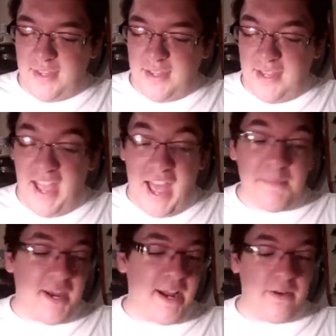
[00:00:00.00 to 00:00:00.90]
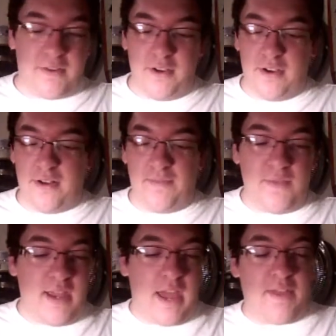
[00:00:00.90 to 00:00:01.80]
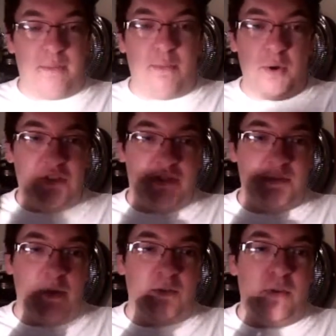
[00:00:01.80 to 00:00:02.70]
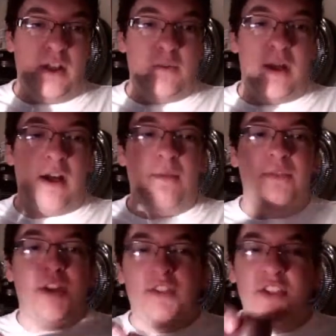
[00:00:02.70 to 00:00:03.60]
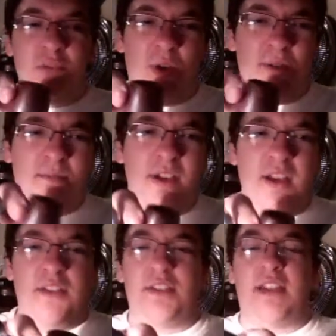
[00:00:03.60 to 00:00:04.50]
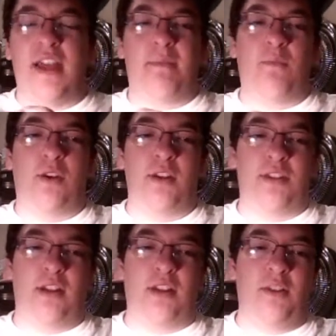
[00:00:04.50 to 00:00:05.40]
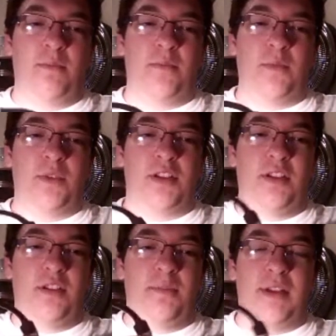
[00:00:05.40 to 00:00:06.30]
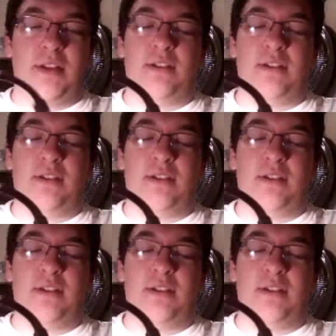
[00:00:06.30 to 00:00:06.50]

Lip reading: yeah, I made out good. And they both smoke really well. This one, the stem was a little bit